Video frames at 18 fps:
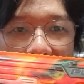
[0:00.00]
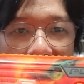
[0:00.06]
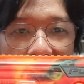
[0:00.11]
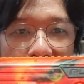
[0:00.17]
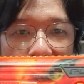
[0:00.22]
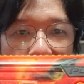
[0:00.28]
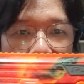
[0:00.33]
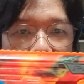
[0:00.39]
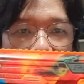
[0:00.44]

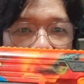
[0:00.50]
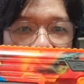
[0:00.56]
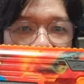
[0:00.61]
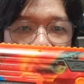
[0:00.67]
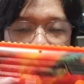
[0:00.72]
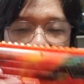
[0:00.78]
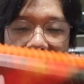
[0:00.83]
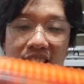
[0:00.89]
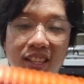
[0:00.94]
Hydro Strike.
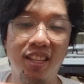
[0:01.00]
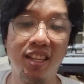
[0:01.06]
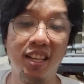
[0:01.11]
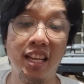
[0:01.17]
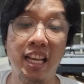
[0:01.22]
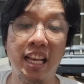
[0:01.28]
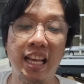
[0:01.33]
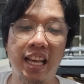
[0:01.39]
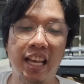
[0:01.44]

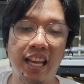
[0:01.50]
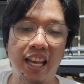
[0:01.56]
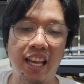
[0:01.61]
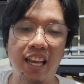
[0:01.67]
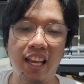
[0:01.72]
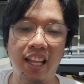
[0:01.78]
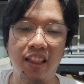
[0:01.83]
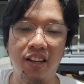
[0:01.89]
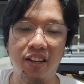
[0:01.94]

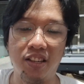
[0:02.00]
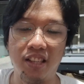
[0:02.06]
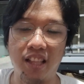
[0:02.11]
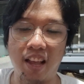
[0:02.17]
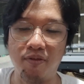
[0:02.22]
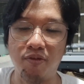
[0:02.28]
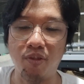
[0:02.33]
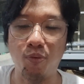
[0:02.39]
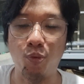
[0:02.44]
And there's
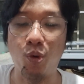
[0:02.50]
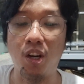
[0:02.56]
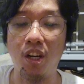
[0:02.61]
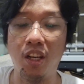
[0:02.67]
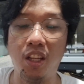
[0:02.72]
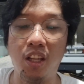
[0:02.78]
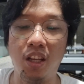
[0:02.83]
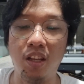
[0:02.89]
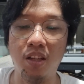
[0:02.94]
lots of
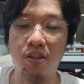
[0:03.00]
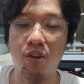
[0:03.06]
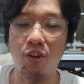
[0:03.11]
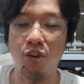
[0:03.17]
warnings,